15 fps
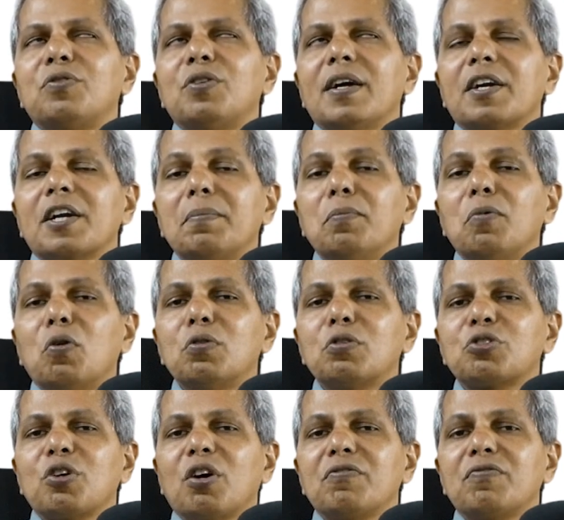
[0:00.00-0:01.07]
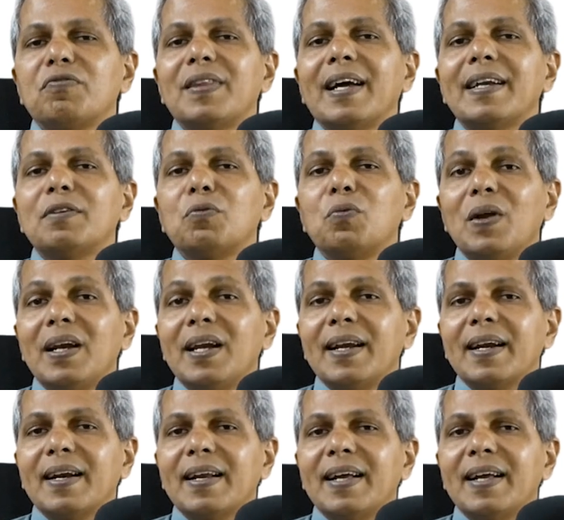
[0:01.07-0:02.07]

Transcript: remorse of that villain